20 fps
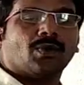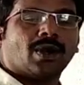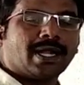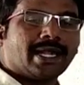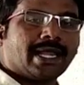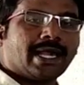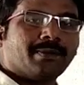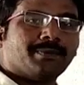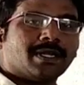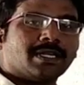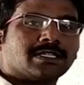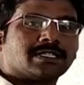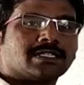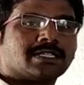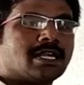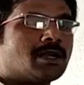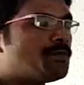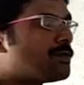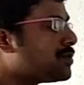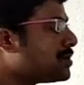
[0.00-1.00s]

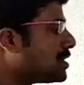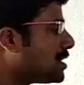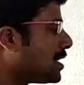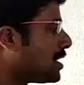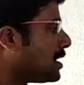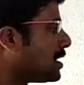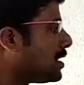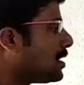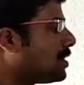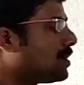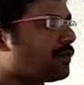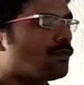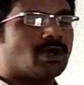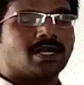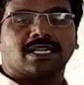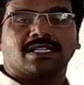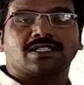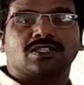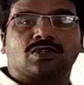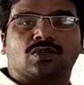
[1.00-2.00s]
one-dimensional motion,
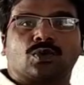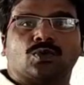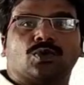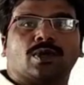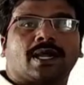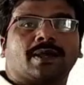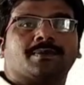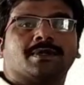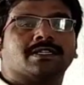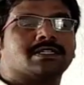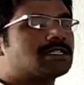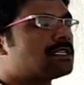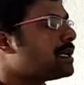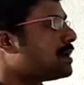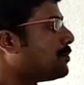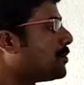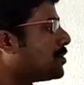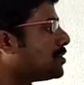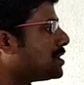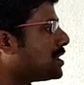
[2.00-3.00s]
what is two-dimensional
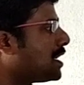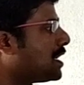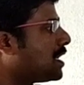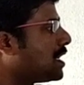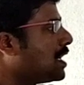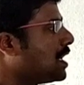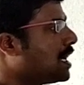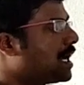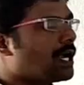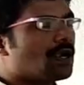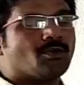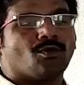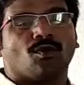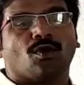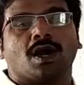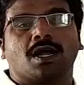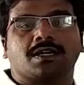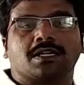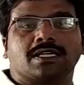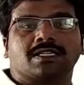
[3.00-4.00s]
motion and
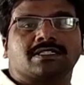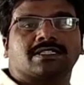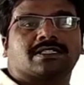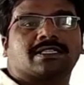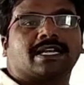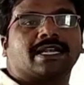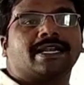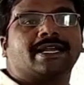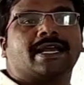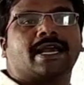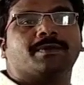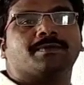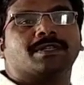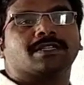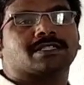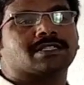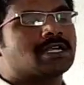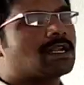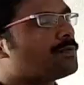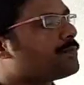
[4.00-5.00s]
what is
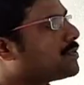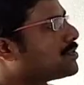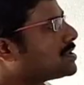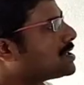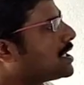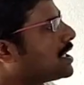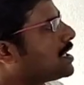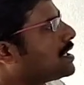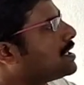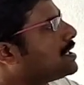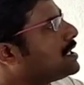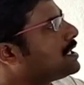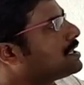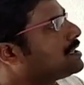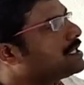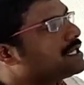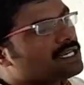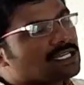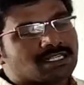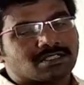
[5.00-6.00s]
three-dimensional motion?
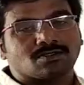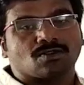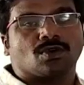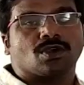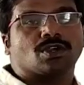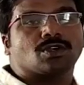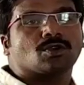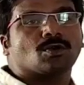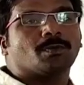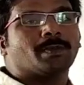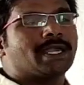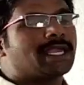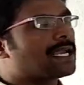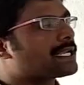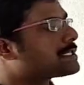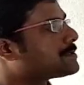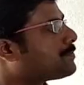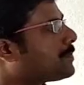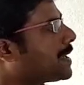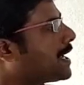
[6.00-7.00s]
That is going to be
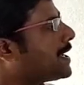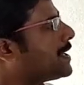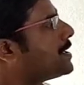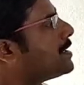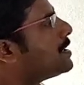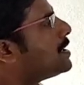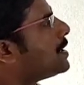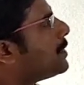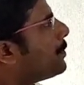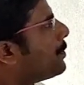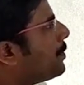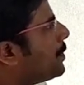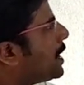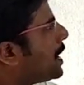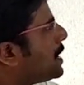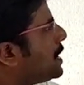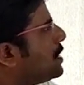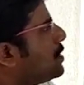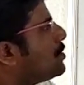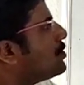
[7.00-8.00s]
explained by
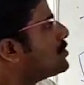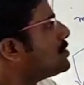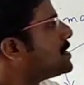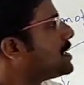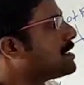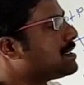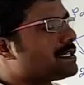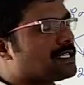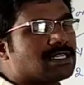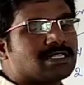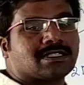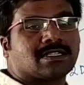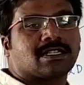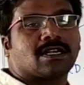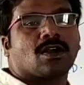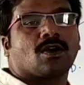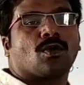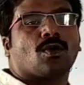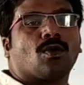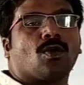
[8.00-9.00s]
using
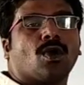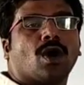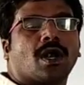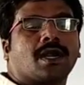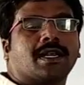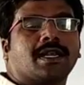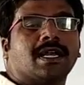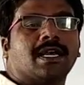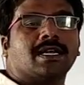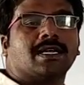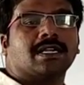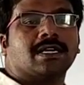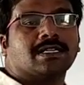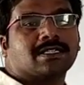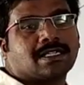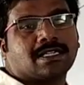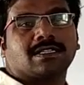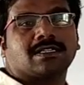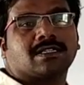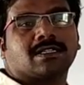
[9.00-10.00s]
this coordinate
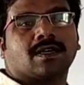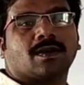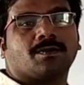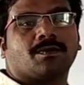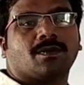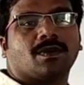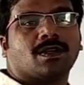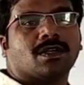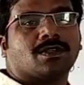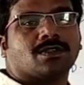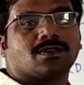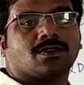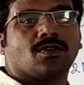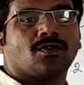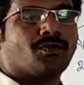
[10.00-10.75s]
system. So